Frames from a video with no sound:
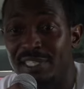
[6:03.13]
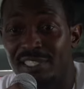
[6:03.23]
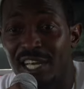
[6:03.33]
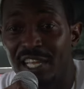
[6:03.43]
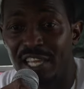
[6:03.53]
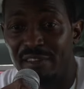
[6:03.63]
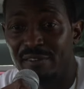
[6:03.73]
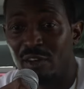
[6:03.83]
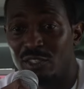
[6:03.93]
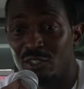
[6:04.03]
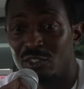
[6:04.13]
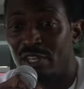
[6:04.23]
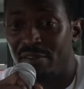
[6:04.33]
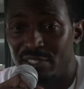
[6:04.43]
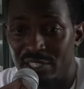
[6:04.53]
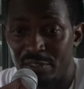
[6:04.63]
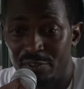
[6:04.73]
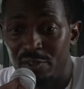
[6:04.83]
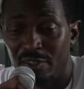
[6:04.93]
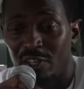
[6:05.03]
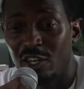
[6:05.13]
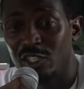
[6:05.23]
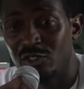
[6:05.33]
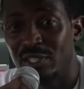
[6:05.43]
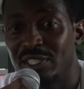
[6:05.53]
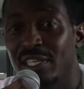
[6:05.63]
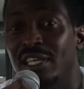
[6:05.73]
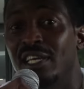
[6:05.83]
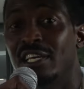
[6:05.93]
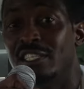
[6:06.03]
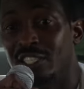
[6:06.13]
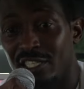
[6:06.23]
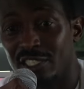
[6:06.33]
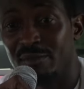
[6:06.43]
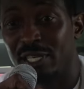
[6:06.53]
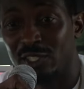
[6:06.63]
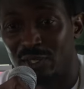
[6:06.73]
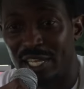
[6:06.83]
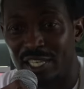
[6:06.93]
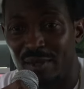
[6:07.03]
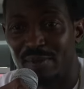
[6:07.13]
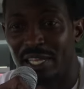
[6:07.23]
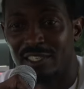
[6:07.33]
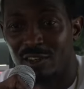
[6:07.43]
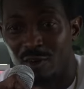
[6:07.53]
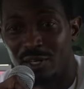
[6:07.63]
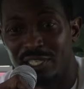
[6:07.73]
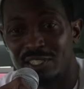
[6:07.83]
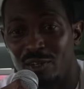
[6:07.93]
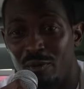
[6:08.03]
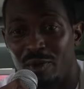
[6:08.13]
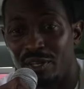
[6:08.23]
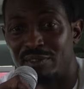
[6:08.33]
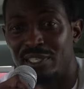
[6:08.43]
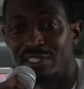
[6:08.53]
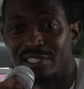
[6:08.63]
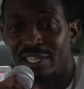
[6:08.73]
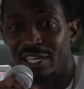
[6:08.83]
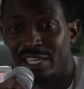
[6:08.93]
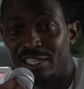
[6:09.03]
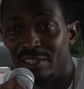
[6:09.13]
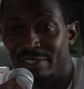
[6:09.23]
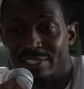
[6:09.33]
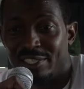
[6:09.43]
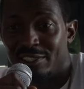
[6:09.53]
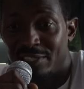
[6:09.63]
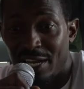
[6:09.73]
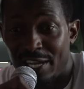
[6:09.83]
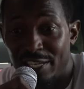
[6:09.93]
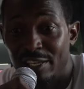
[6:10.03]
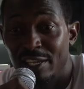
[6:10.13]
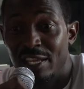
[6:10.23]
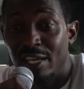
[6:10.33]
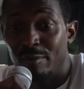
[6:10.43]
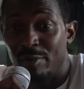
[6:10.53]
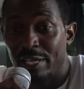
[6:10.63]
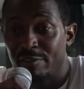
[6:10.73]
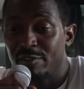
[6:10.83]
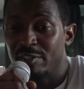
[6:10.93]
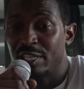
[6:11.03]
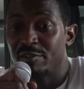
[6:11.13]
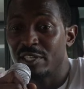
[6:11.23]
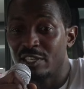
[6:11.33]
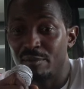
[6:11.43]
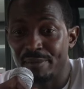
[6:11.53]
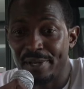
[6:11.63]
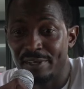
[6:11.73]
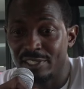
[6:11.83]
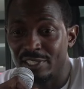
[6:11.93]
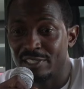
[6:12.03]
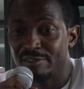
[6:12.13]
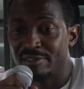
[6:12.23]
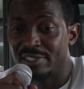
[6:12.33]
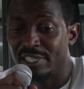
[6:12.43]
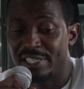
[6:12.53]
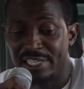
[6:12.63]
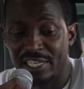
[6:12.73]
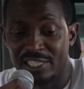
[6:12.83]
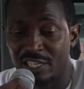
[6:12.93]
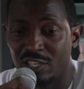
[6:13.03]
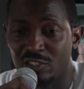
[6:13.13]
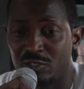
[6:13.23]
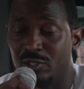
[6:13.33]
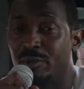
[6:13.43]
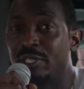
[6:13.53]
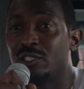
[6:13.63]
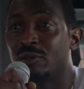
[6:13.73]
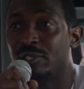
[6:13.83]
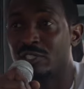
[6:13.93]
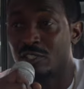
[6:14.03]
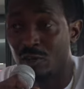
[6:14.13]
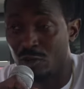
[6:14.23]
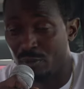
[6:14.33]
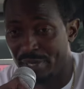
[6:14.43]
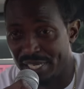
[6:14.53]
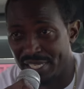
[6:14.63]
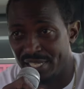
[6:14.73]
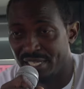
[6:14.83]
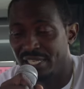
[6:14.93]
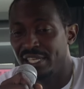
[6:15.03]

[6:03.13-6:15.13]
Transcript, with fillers: since Ghana, I've also traveled to a few other countries just to make sure that I'm not caught into a world of just, you know, it's just Ghana. But I've literally compared to the next set of countries we went to was Togo, Benin,